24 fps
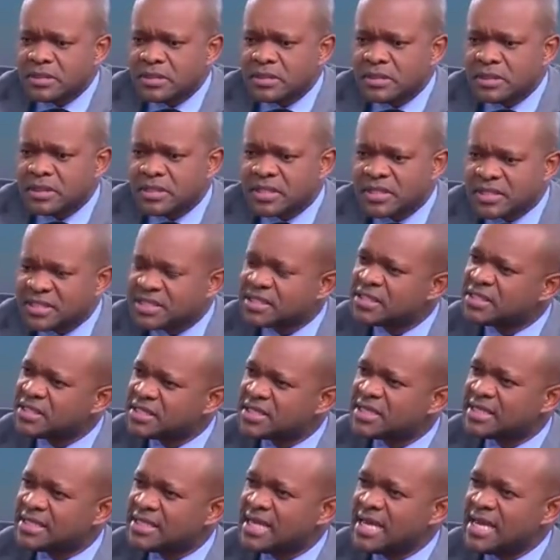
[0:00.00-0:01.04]
this is
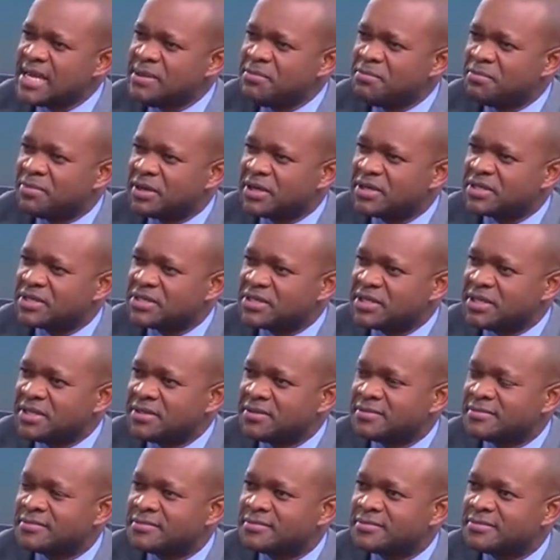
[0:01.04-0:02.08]
the same person
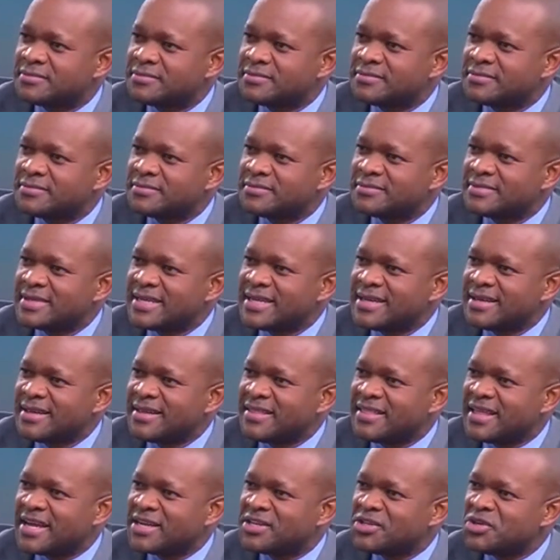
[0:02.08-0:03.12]

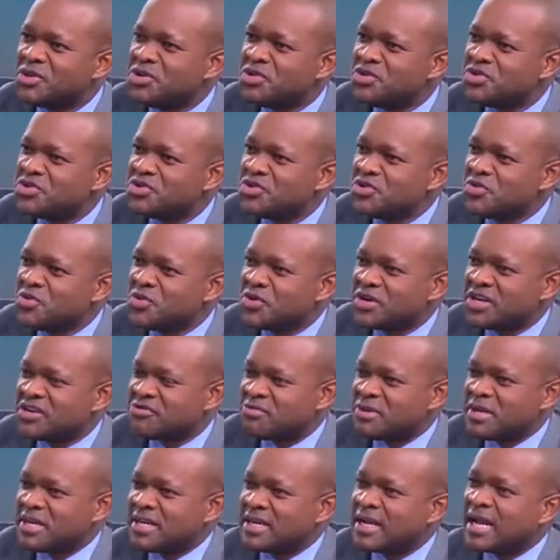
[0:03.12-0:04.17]
that you would have
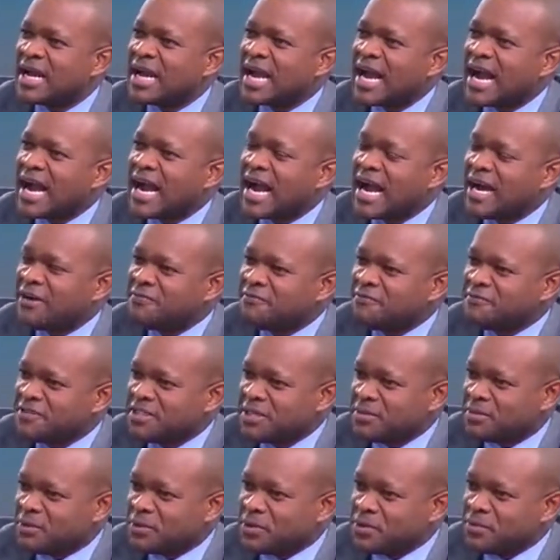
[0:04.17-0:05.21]
been
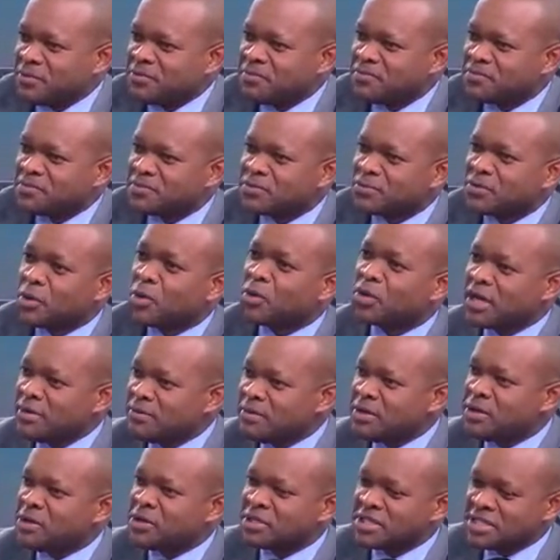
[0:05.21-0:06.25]
comfortable, or let
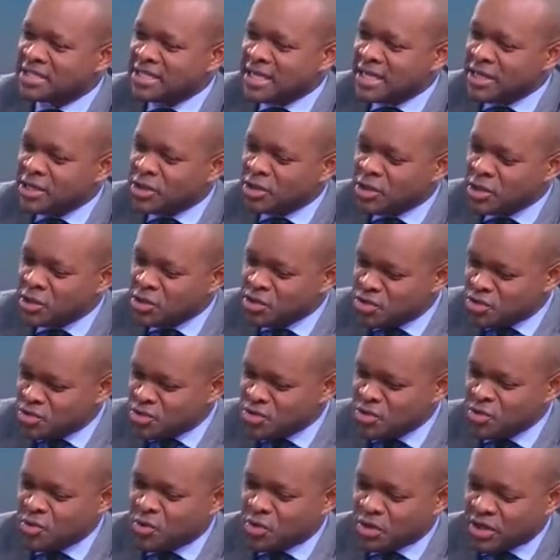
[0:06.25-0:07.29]
me not say
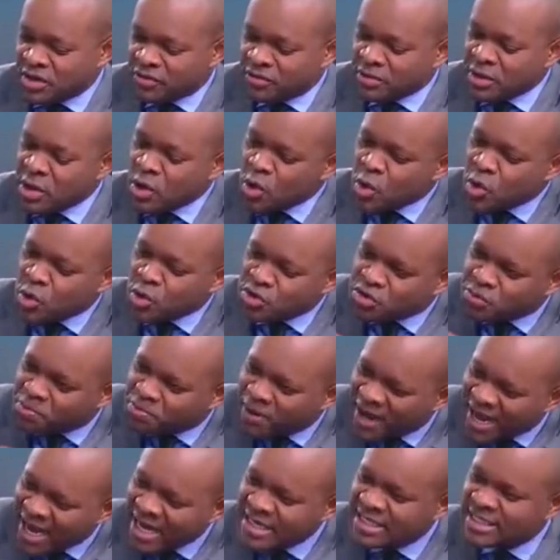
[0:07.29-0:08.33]
you would have, whose
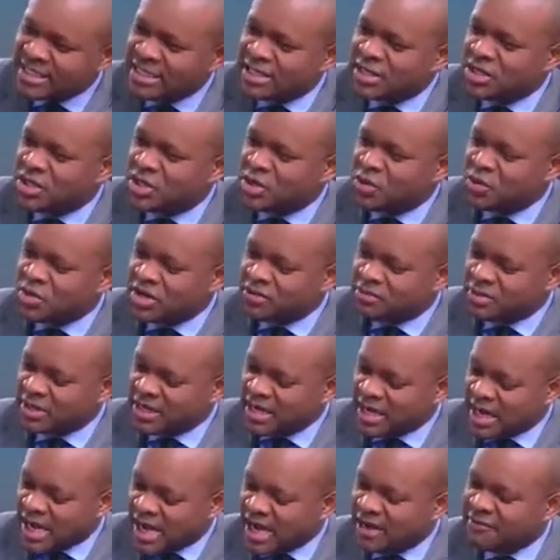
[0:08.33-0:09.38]
party you would have
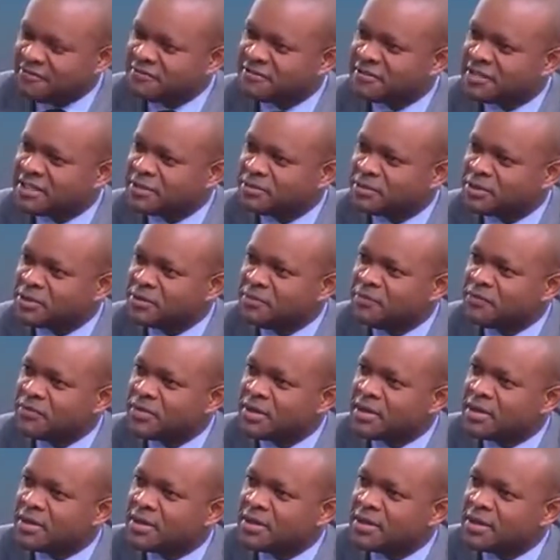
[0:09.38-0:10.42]
been comfortable
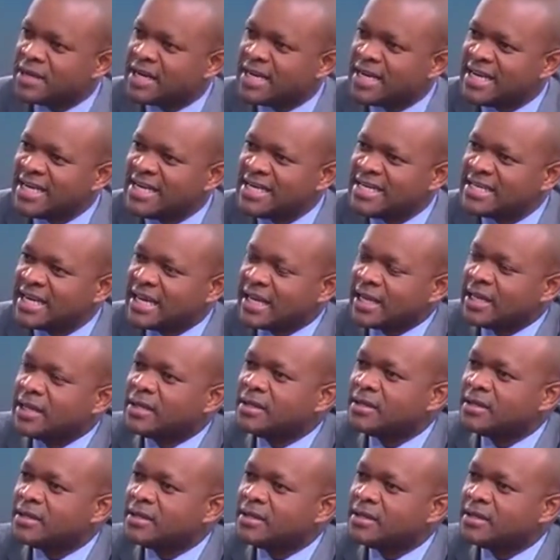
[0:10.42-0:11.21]
leading